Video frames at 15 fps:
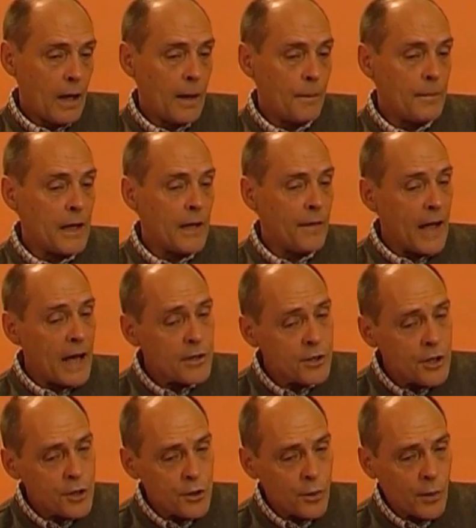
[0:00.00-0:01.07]
In that
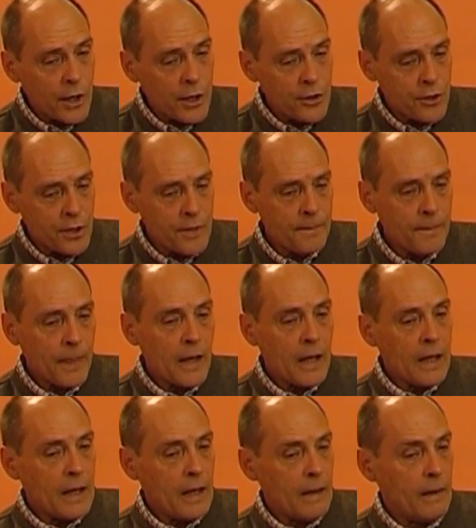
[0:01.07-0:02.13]
situation,
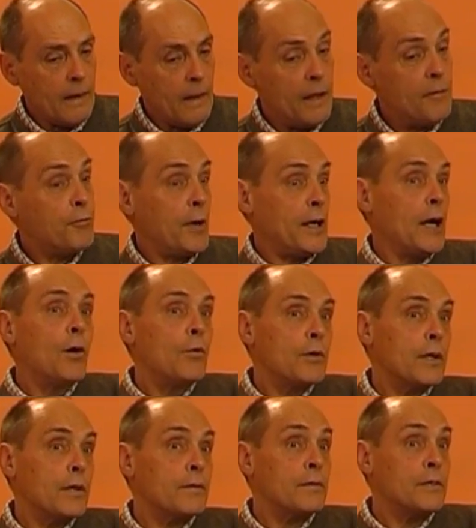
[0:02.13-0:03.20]
if we don't
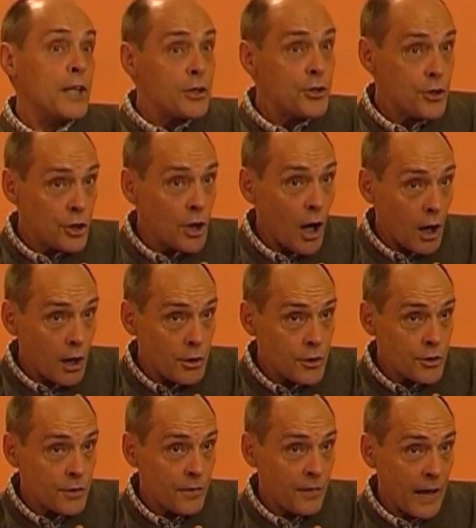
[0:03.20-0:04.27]
discharge
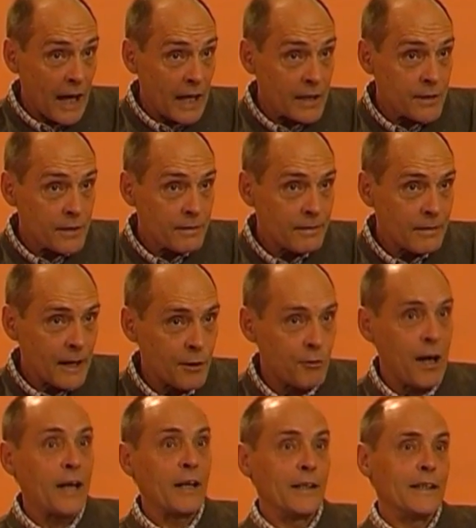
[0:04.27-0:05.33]
that
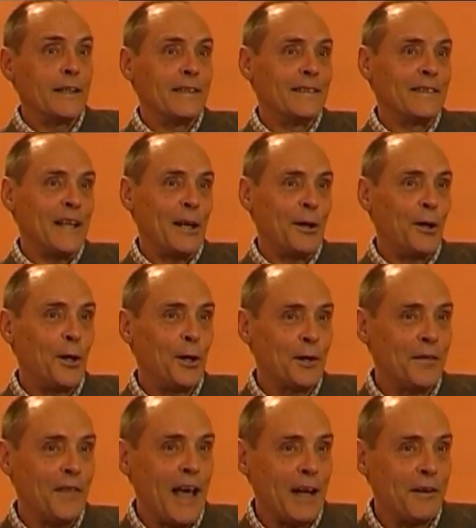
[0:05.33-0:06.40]
adrenaline and all of
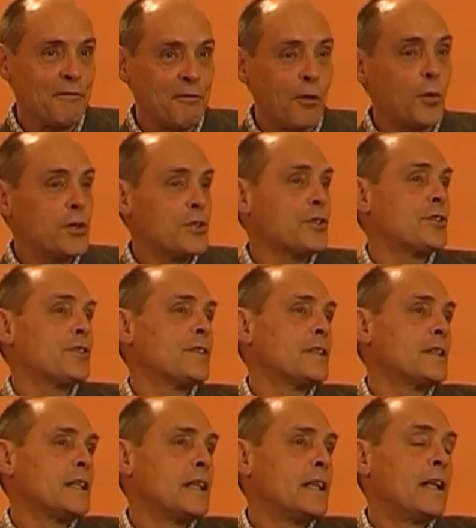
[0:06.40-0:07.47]
that force,
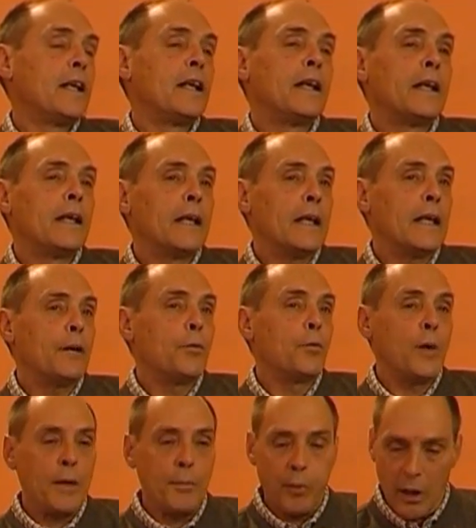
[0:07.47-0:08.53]
we
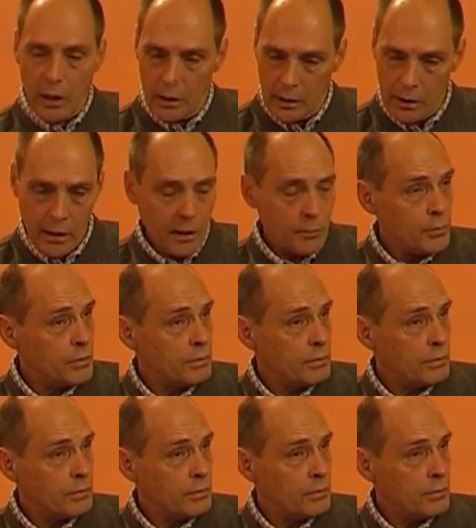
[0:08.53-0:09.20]
bottle it up.